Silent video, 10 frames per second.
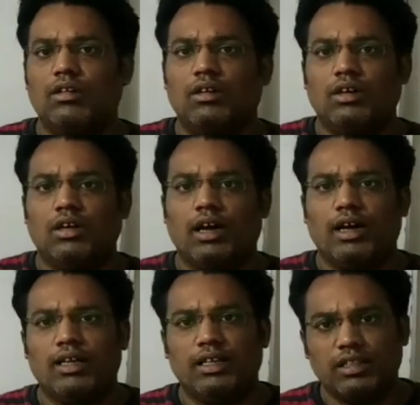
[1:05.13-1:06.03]
and
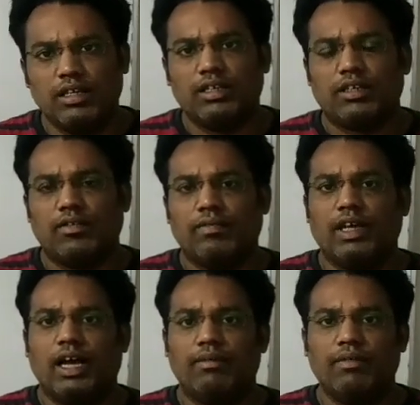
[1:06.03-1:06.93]
in that we
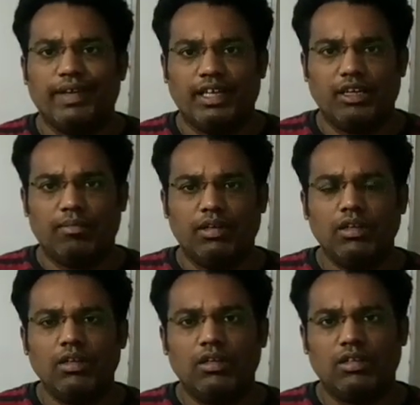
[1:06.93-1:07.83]
have a
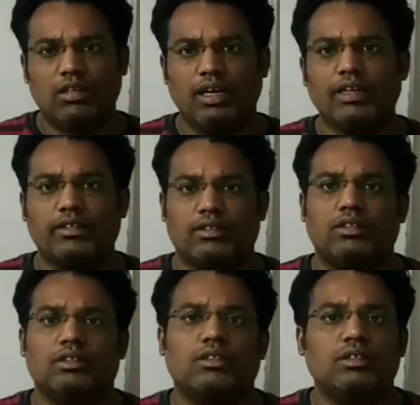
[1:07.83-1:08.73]
variable
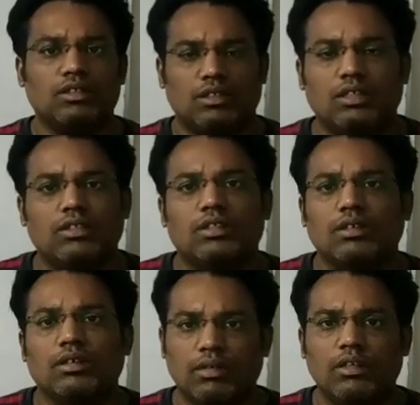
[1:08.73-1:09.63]
x. That's a
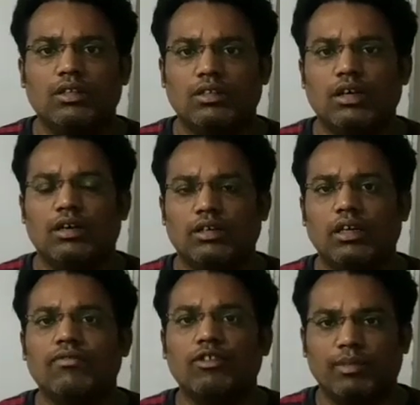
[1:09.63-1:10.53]
simple
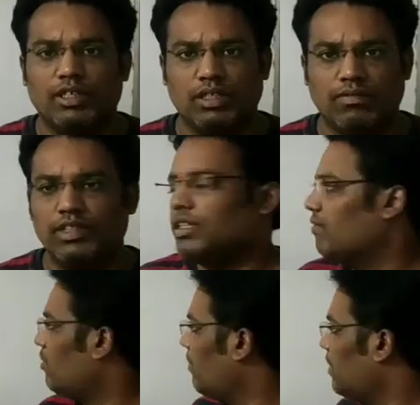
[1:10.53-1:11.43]
information which f
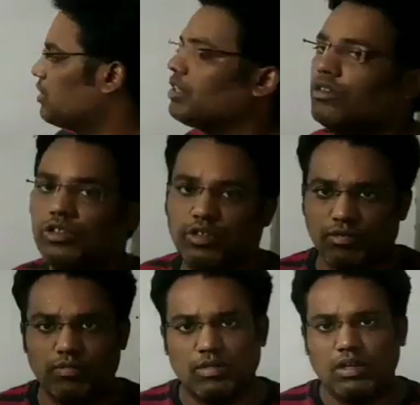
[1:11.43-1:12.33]
of x gives to
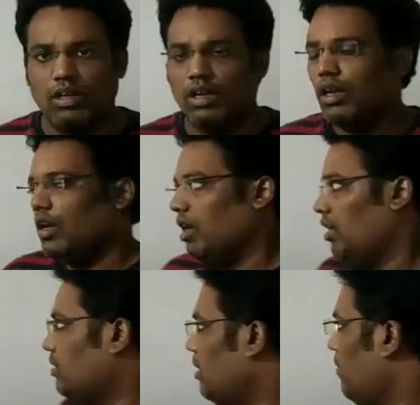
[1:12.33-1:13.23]
you. In the
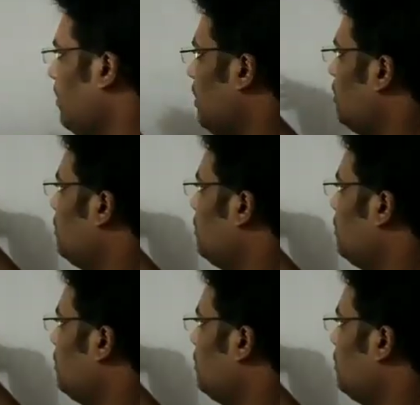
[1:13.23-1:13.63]
same way,